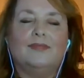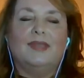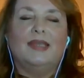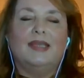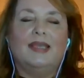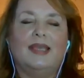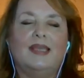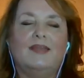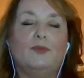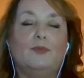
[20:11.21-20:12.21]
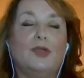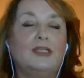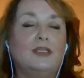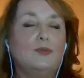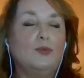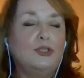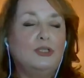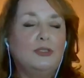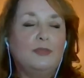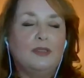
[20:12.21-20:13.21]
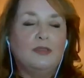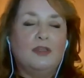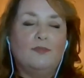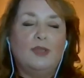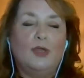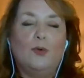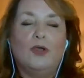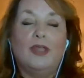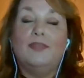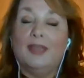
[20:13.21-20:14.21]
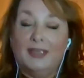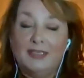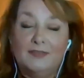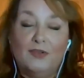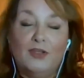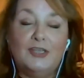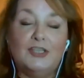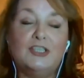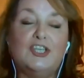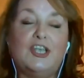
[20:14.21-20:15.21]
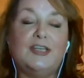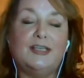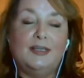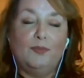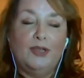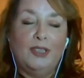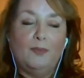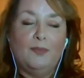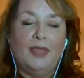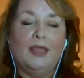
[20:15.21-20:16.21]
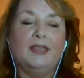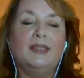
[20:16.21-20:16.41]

And again, if your mind has wandered because I've been quiet, that is fine. Just gently bring it back.